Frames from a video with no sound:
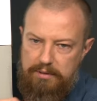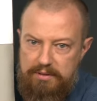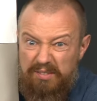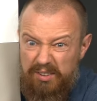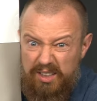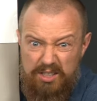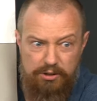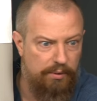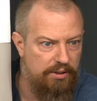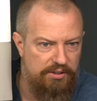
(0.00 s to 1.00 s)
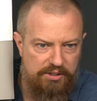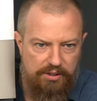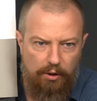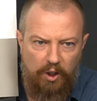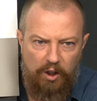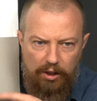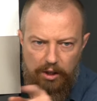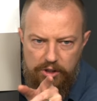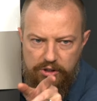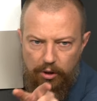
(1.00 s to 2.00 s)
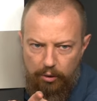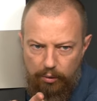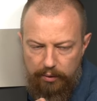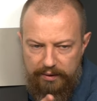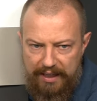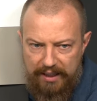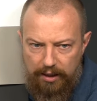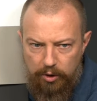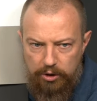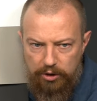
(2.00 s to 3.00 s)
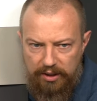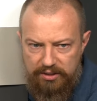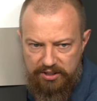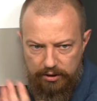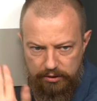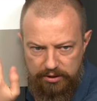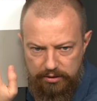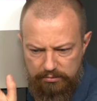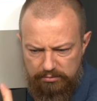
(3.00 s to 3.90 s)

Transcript: Definitely easier with an assistant. Okay, so that camera, you're gonna tilt